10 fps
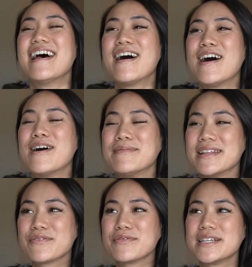Um,
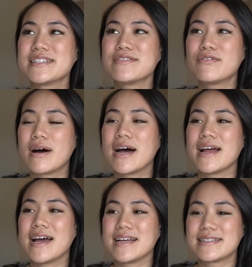and the reason why
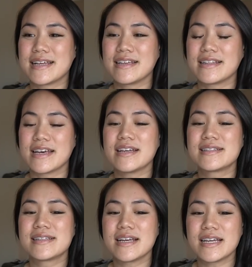I say this